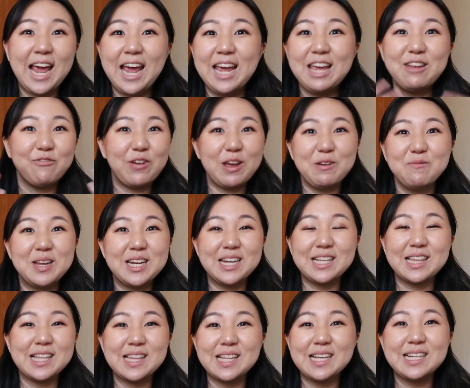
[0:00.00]
hey, invite me
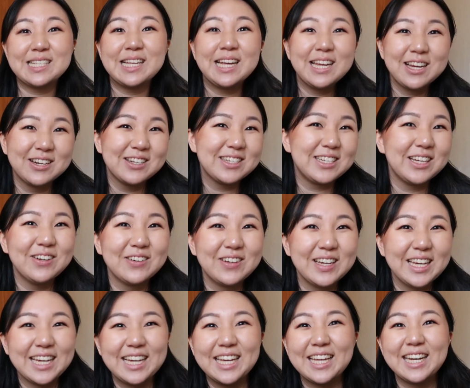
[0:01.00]
to the things that you're
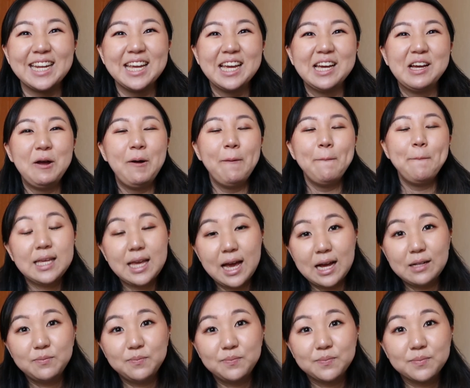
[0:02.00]
doing. And
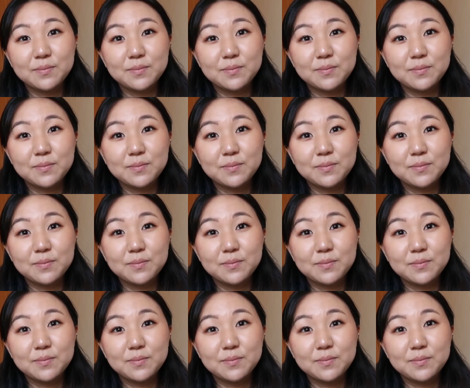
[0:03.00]
yeah,